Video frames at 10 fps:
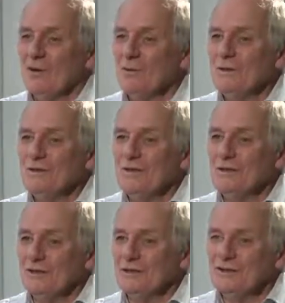All we
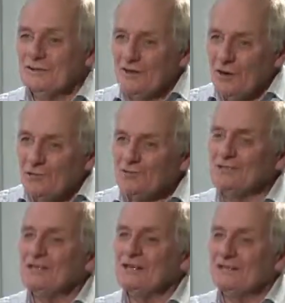know is that a whole
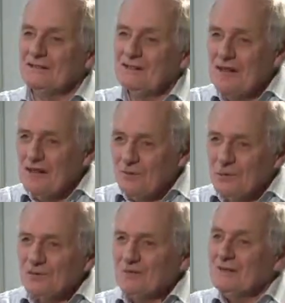variety of
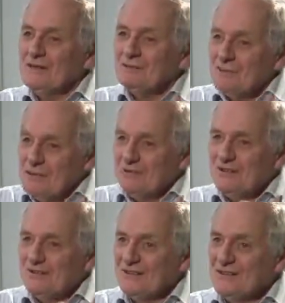body
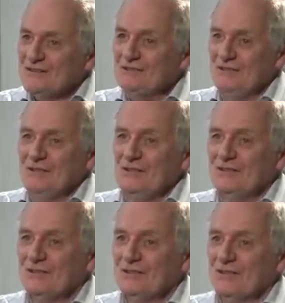processes
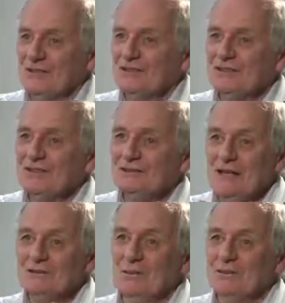converge on a single
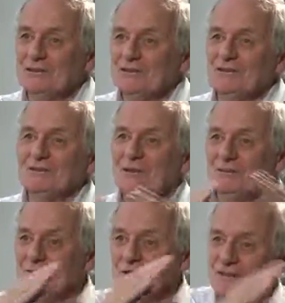endpoint, which
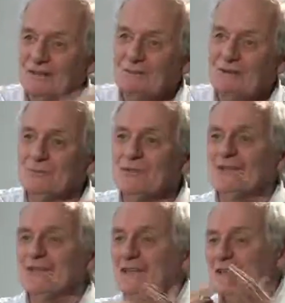might be a high blood
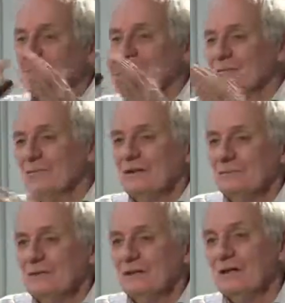pressure, it
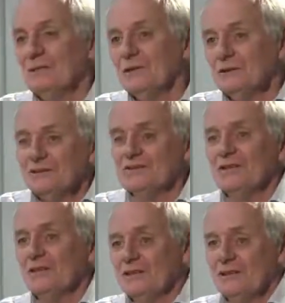might be a high blood
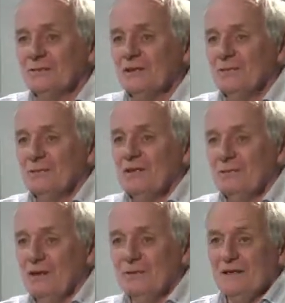sugar, it might be
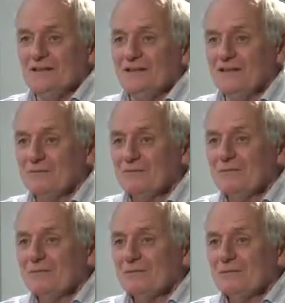obesity.
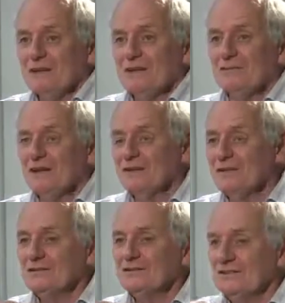And in fact,
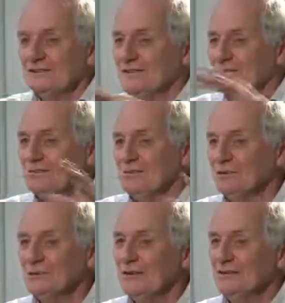those things
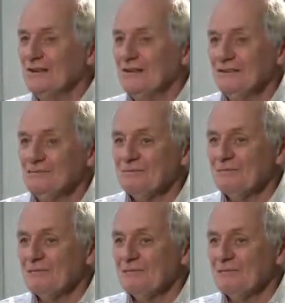all go together.